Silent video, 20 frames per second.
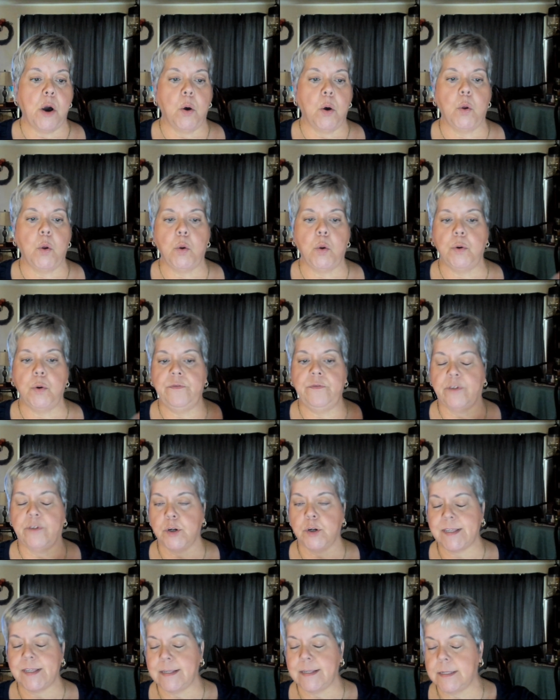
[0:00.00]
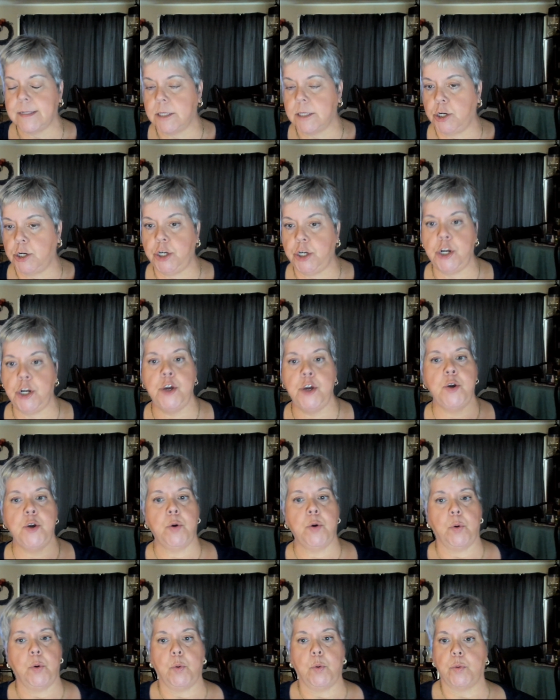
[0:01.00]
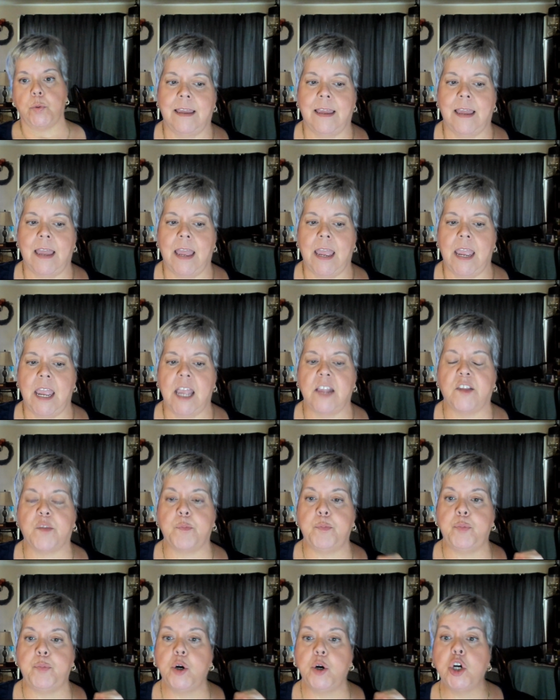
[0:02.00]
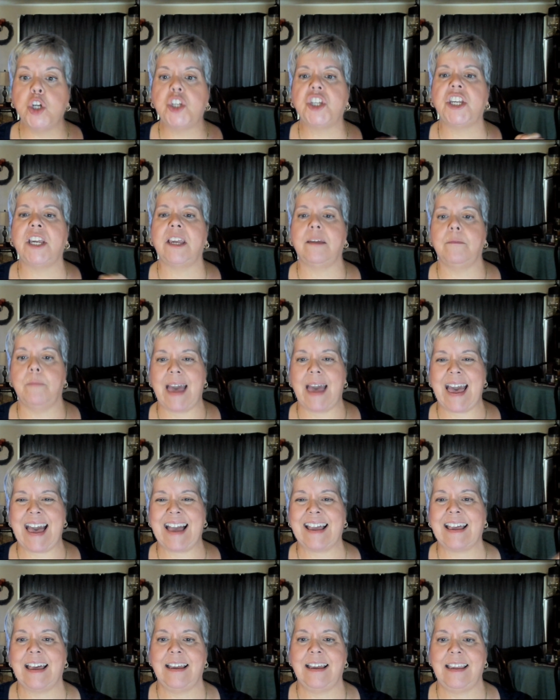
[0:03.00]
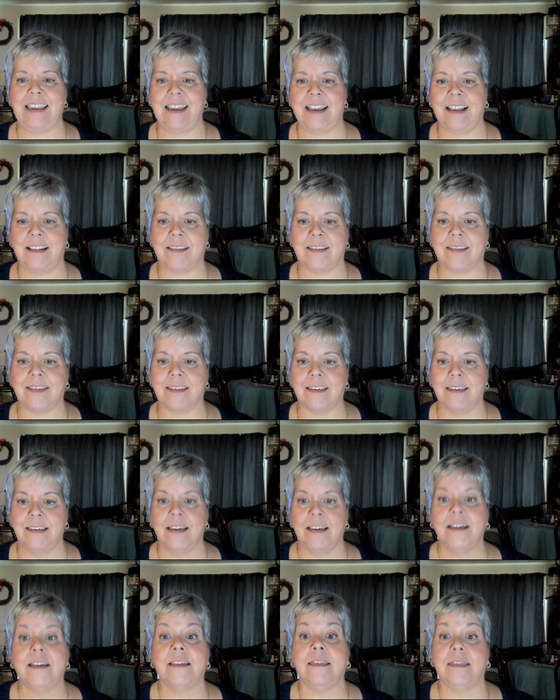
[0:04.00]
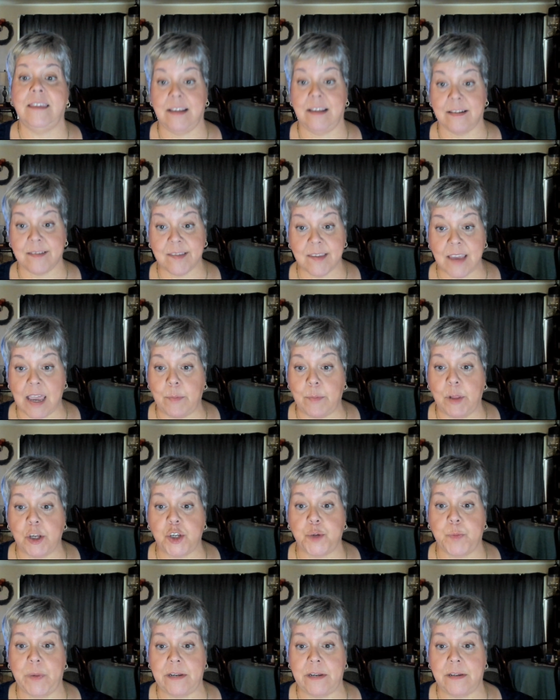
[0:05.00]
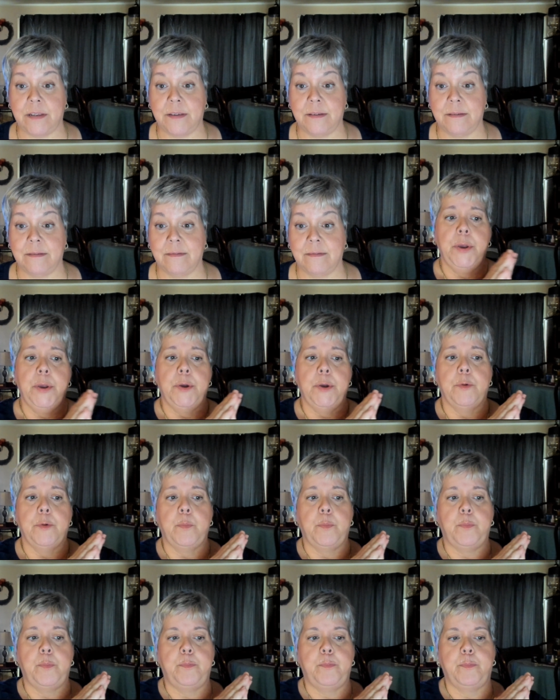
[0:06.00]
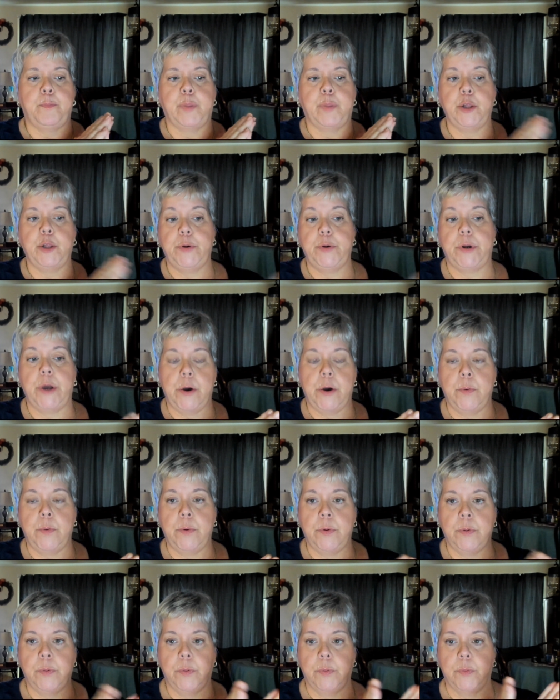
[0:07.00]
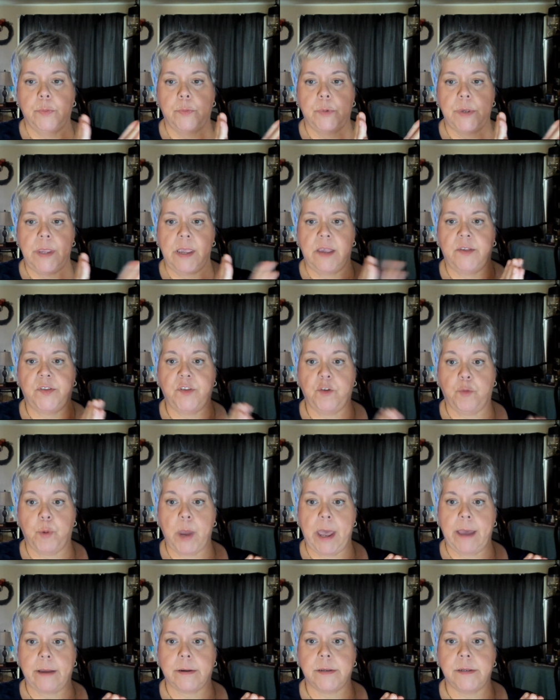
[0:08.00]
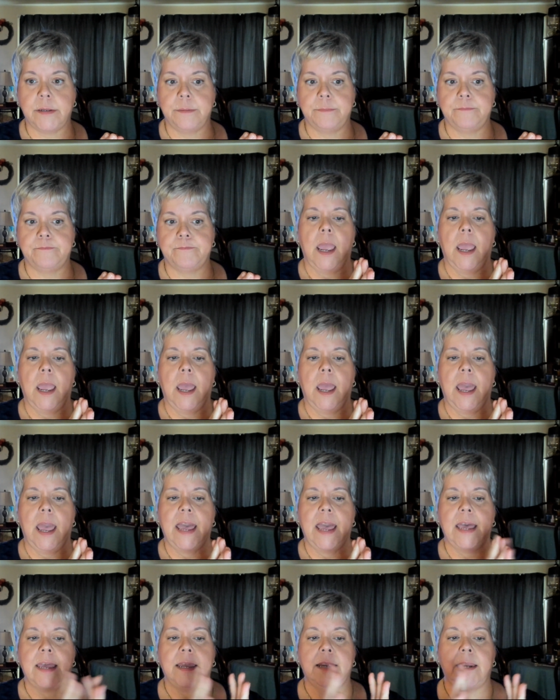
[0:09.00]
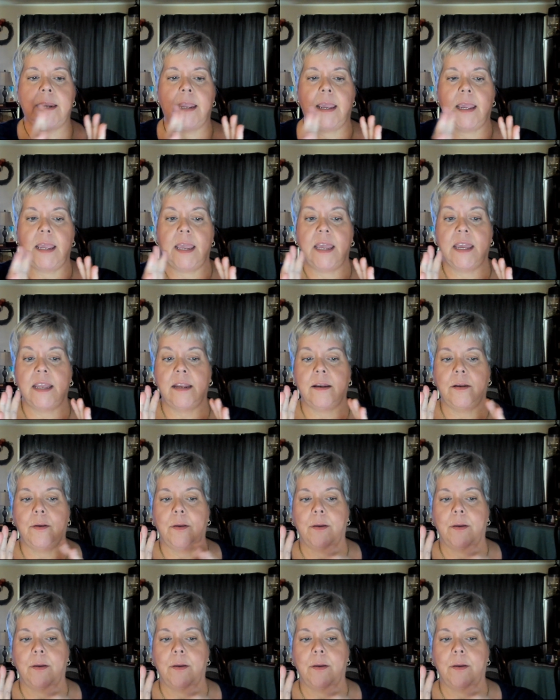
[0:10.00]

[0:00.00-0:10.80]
old versus the new. It's pushing back against the establishment. Pluto is direct and it